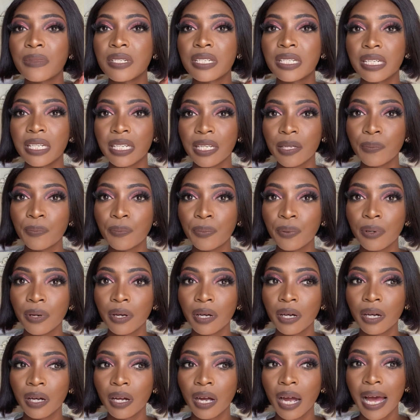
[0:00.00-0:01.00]
deep
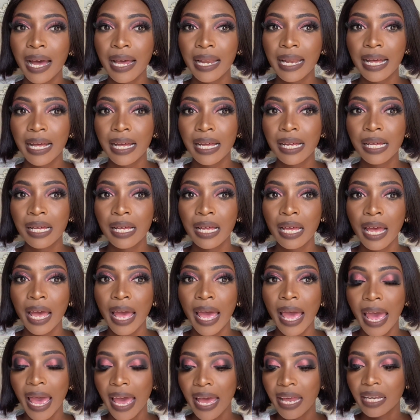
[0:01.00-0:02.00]
color,
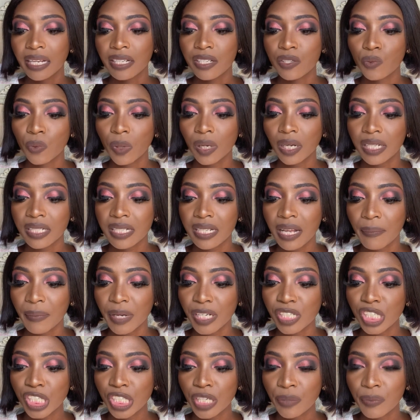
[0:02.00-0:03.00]
and as well as my
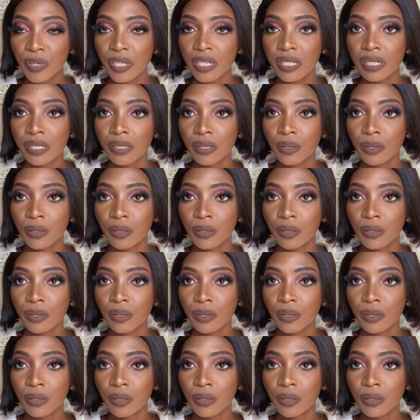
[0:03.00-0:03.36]
shimmers.